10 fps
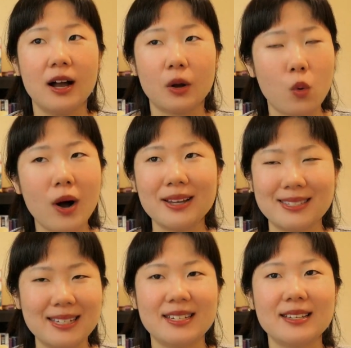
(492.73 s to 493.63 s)
quite
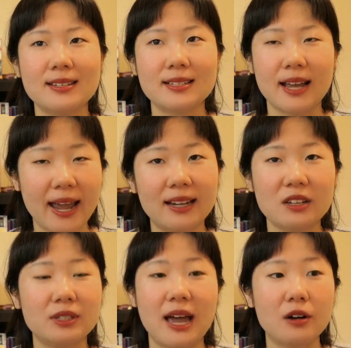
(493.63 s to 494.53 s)
tedious and
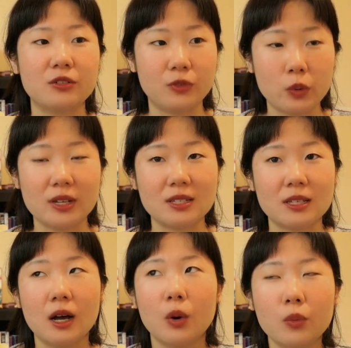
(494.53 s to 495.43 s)
even out of
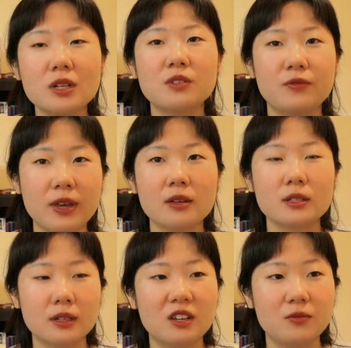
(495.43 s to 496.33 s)
focus, which fails
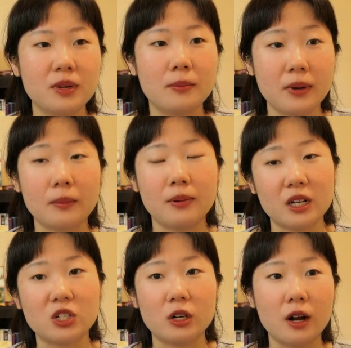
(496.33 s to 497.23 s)
to give me a big
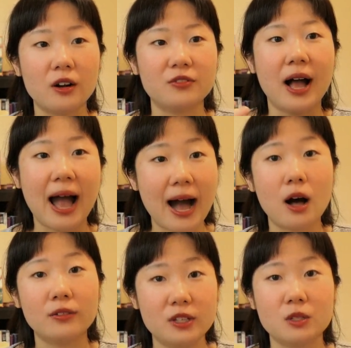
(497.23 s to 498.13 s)
picture of
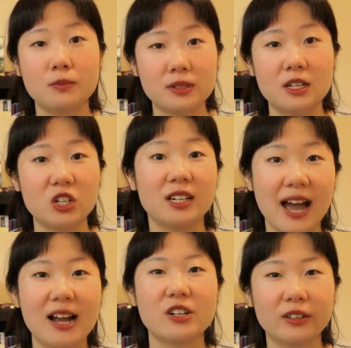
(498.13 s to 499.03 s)
how this position
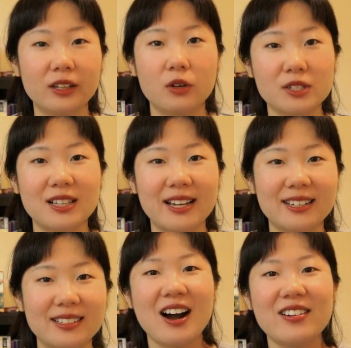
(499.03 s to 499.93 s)
actually looks
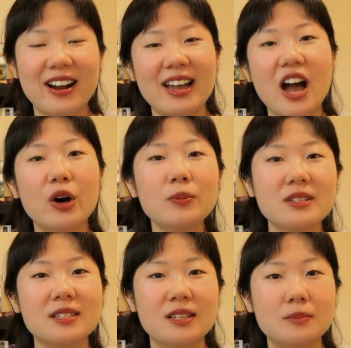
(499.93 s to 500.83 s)
like. Alright, I hope
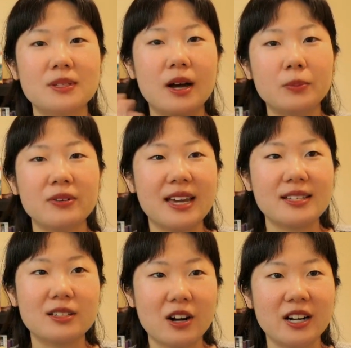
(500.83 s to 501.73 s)
these tips help you get
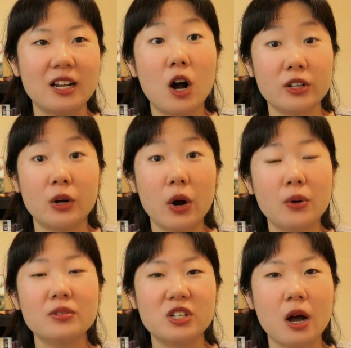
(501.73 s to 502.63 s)
started on your
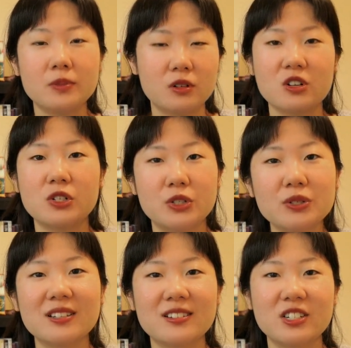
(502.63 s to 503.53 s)
own job search
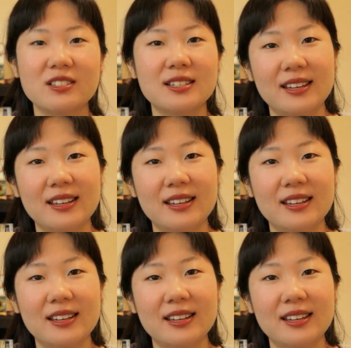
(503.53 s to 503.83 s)
due diligence